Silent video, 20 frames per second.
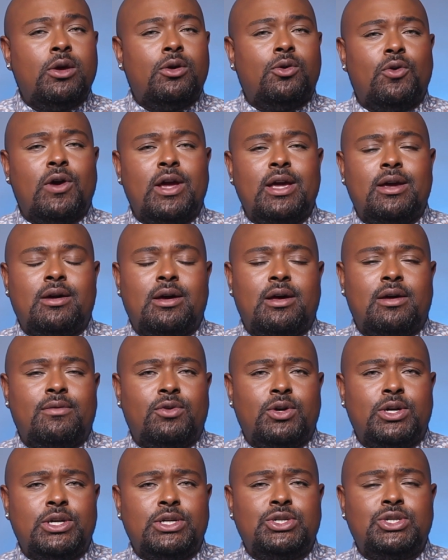great
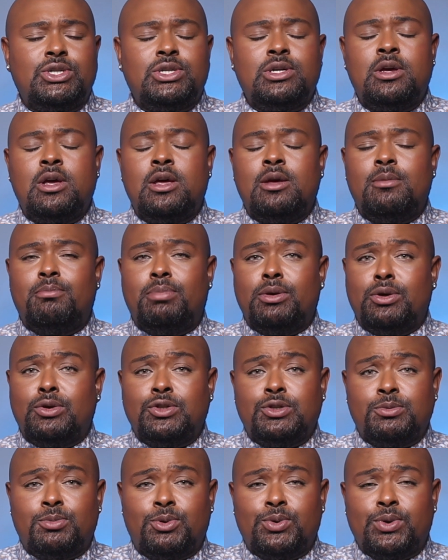coverage.
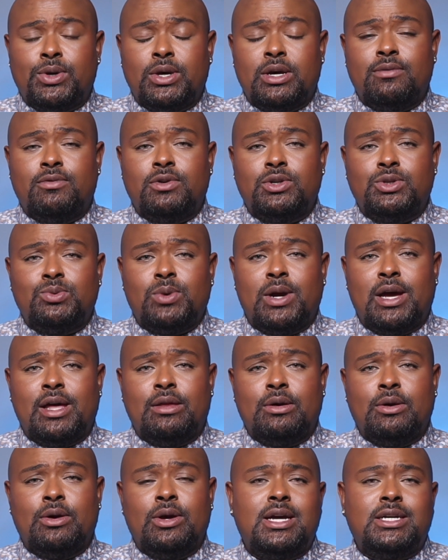Buildable coverage
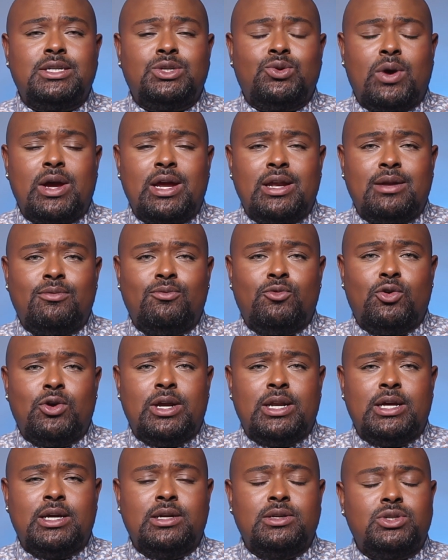rather, has great
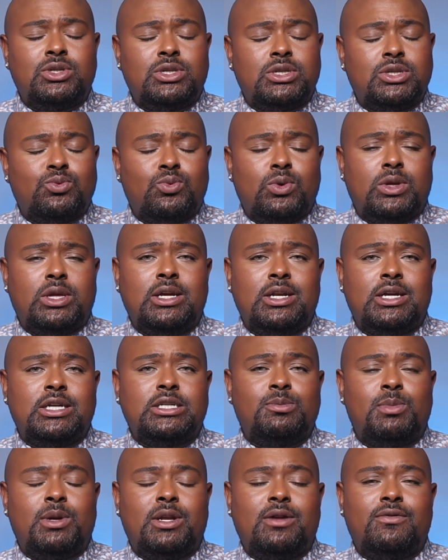ingredients, just really nice
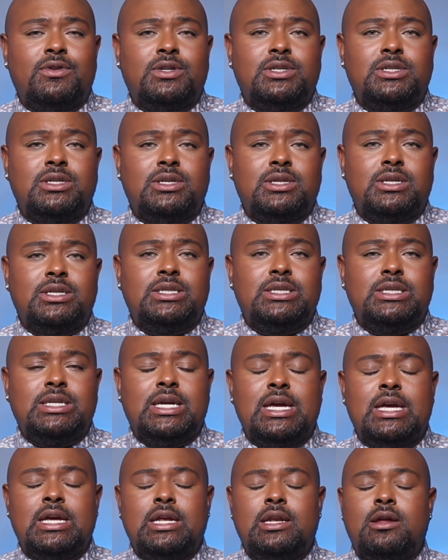benefits to the
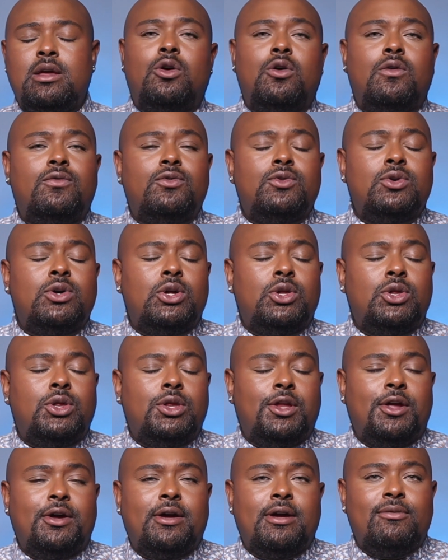skin. Overall
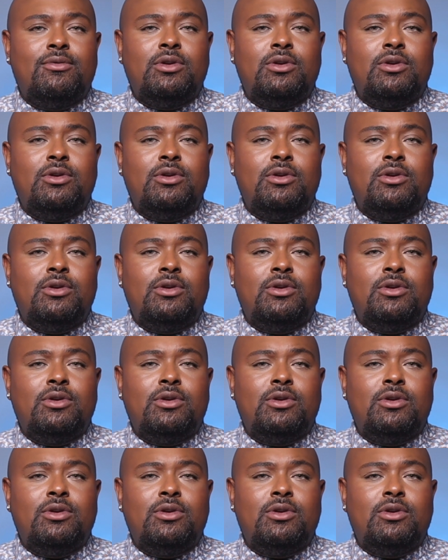look of